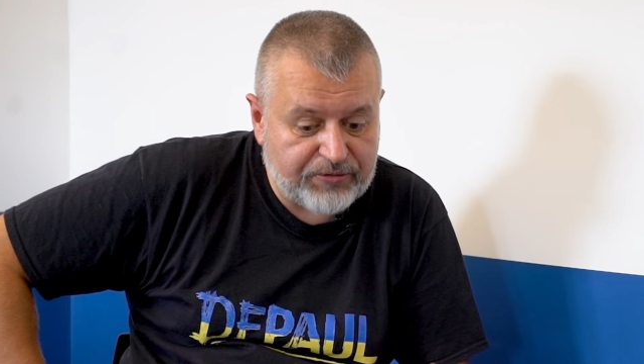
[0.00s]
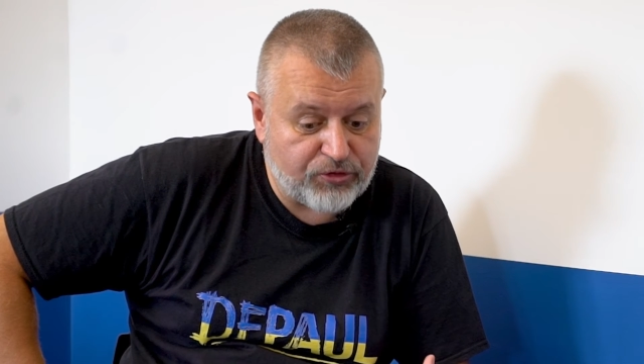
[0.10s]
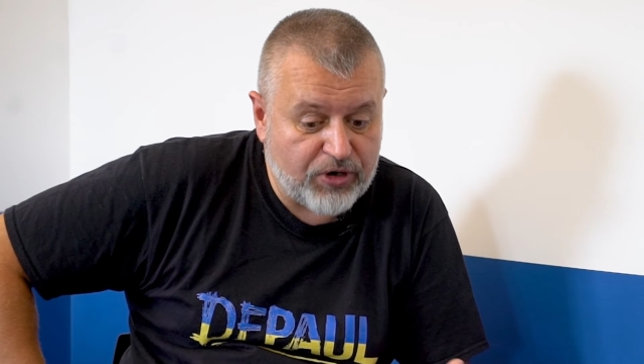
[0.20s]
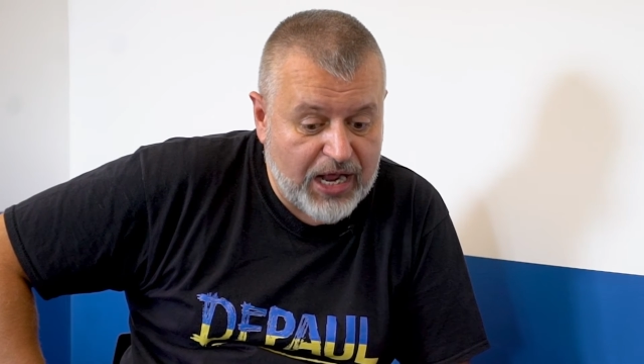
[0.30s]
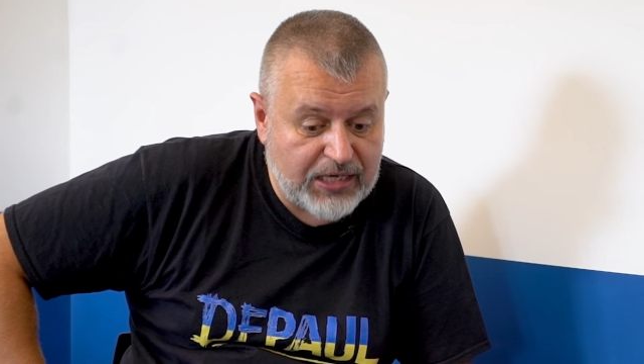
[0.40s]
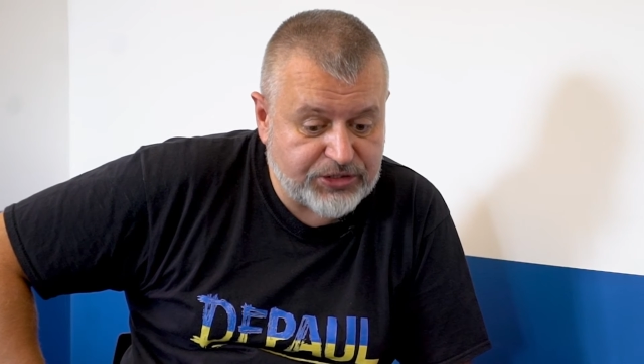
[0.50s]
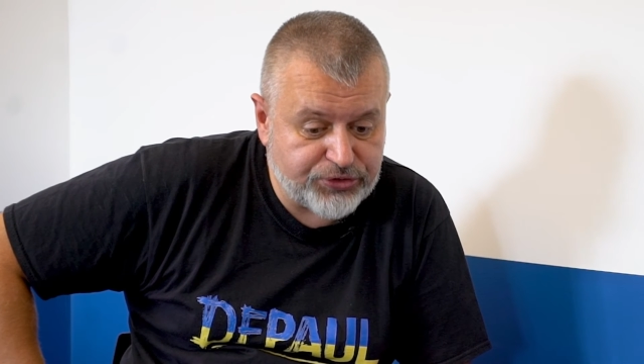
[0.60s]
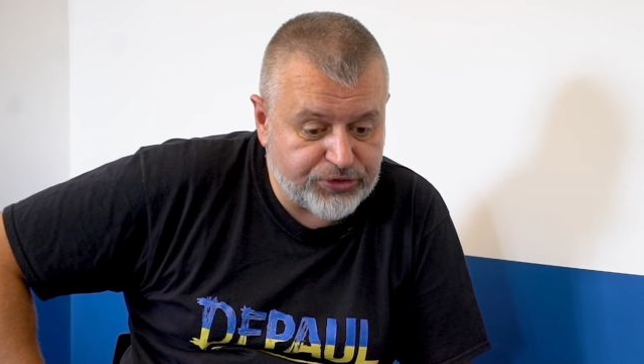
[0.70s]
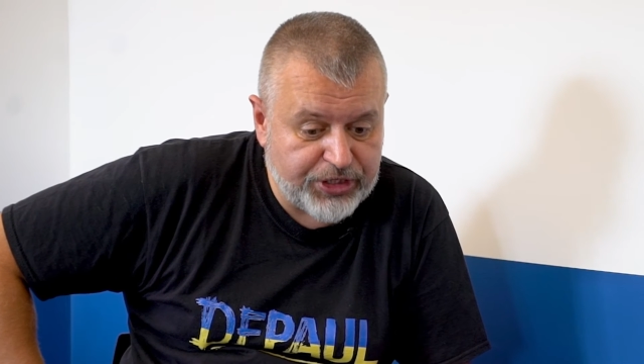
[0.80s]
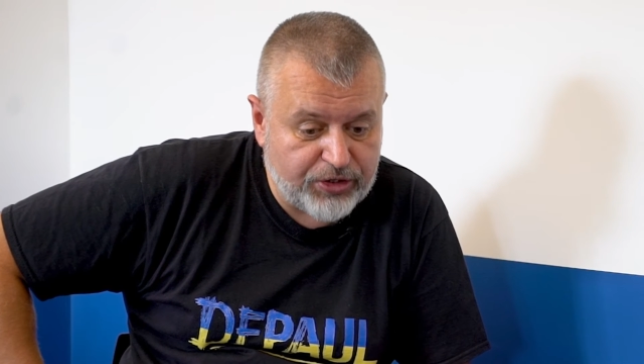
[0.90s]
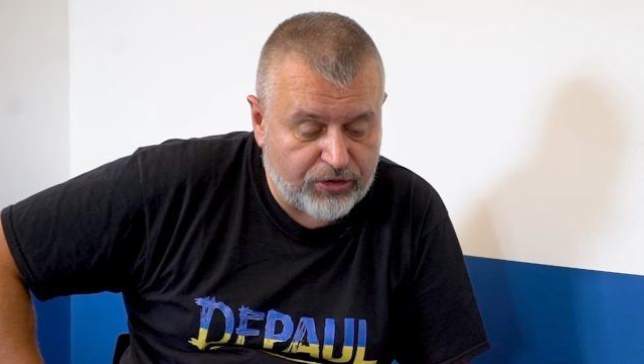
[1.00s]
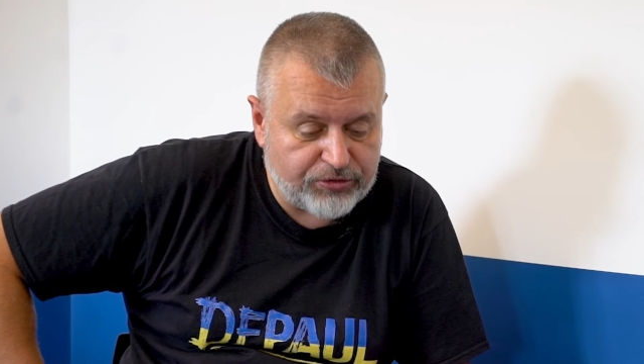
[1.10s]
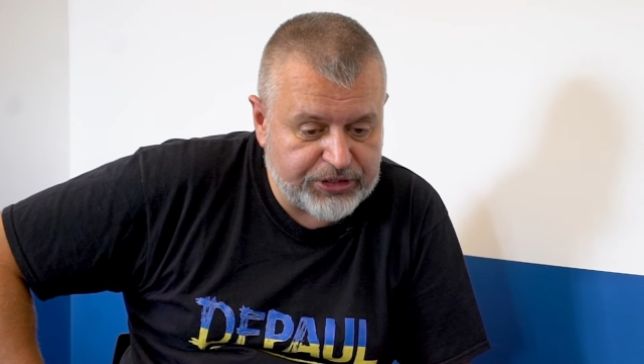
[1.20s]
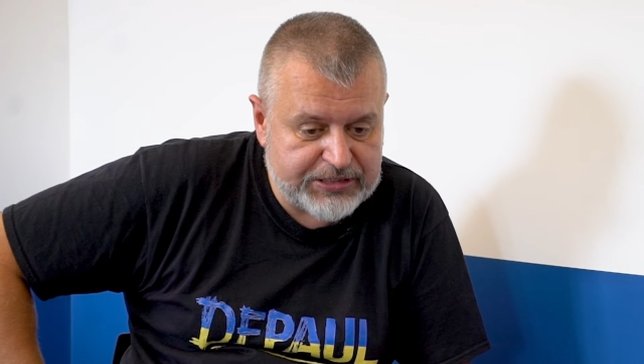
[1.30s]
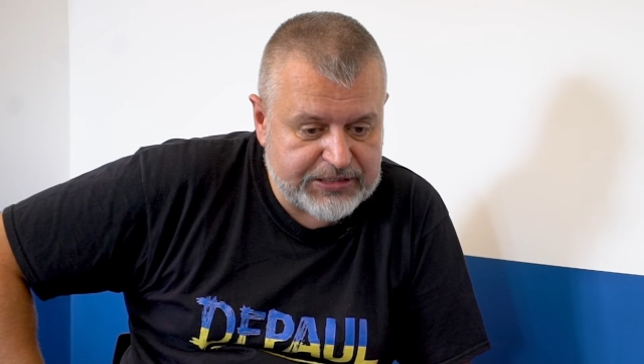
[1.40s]
for us during
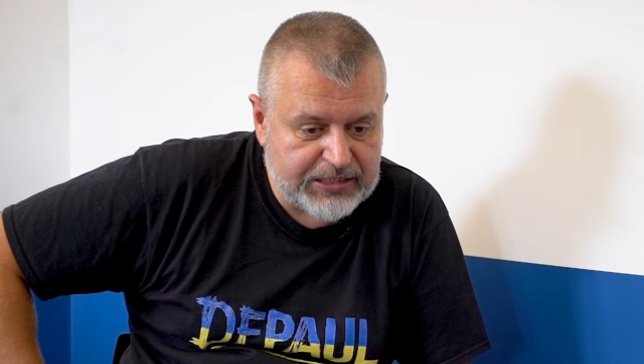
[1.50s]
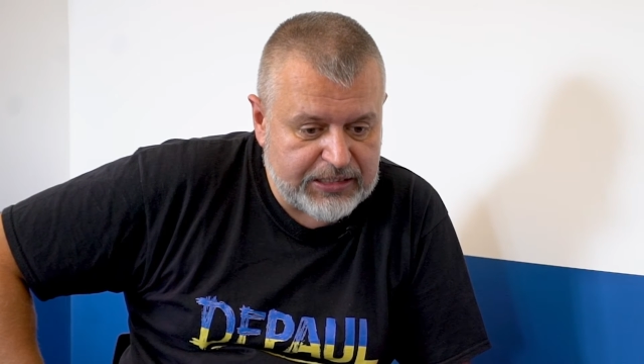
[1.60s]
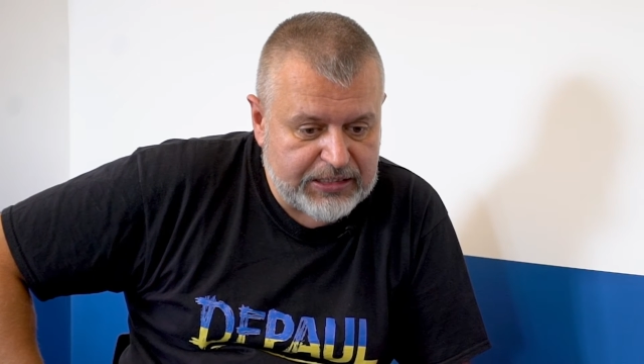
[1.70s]
all these